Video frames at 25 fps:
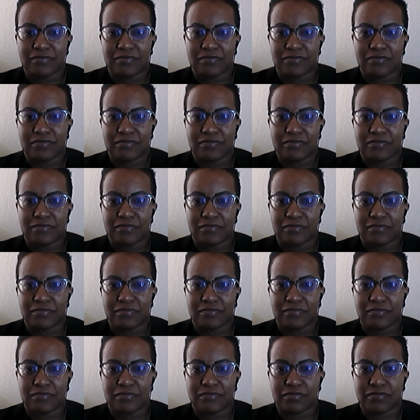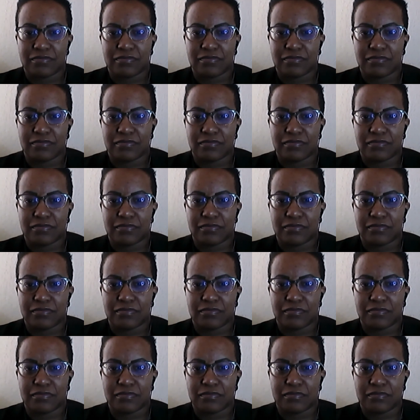
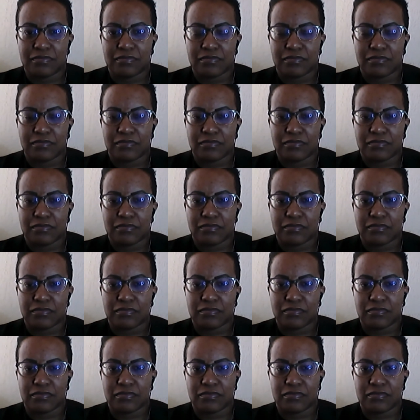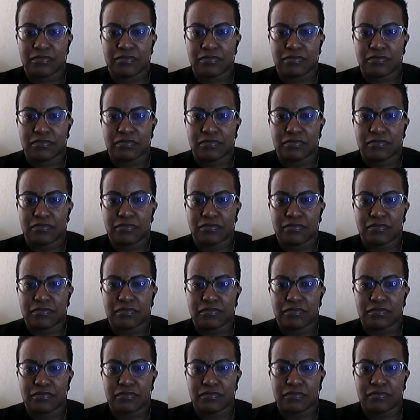
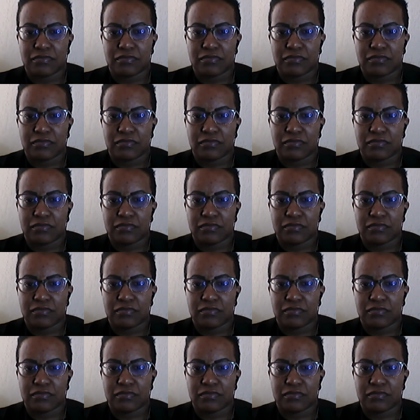This person isn't speaking.